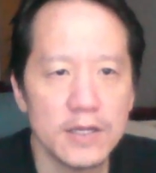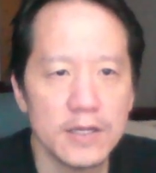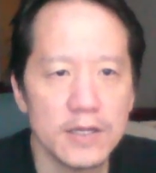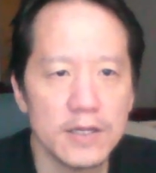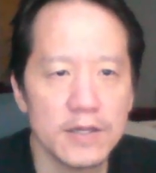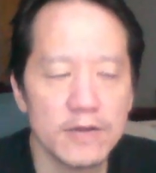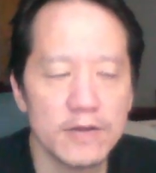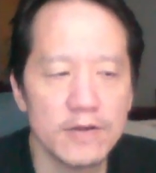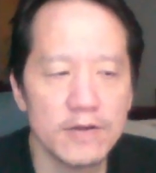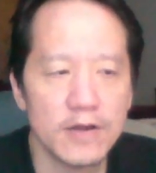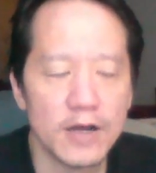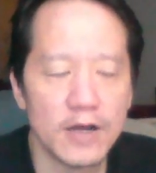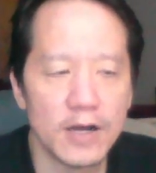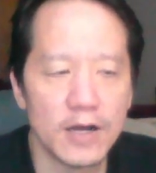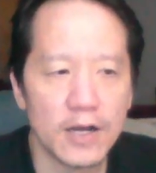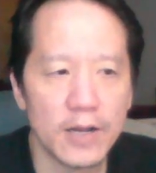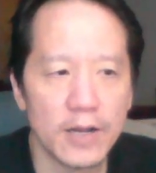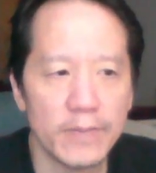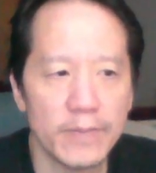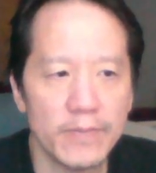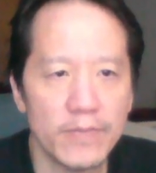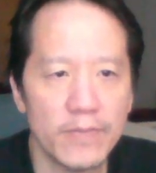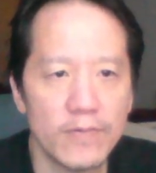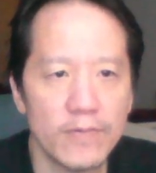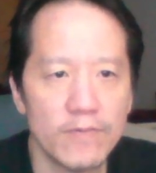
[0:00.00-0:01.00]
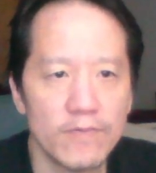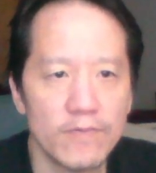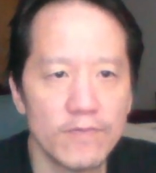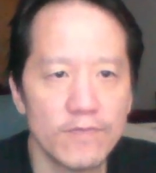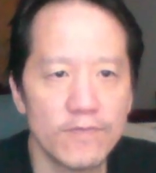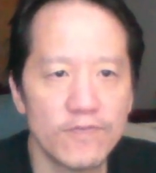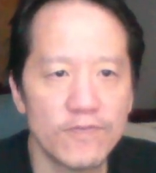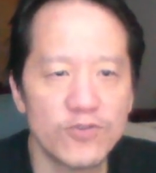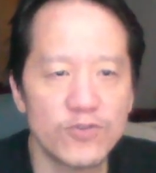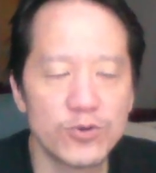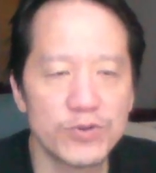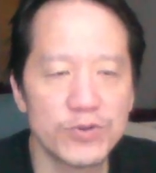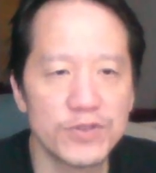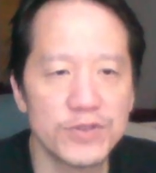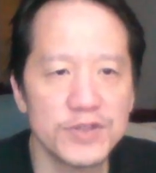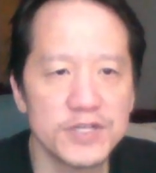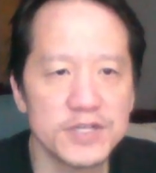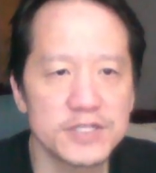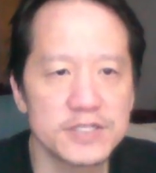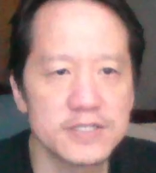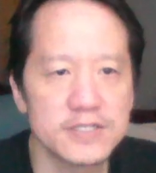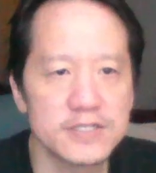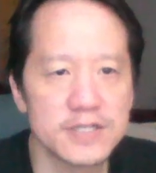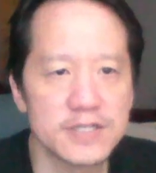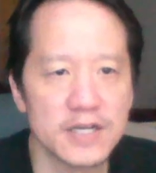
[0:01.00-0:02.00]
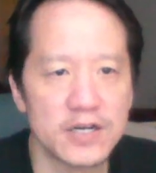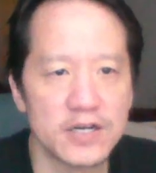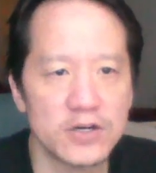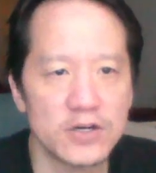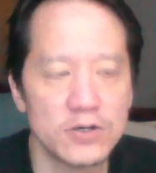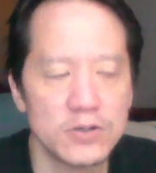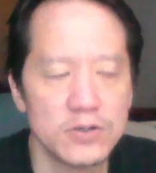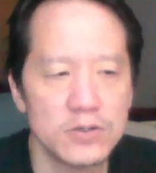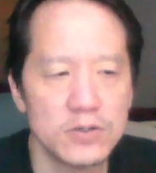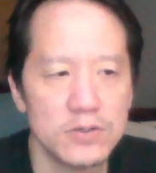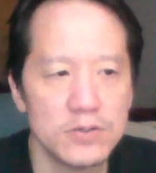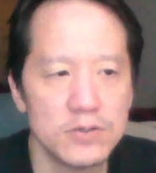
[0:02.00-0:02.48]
for this cell,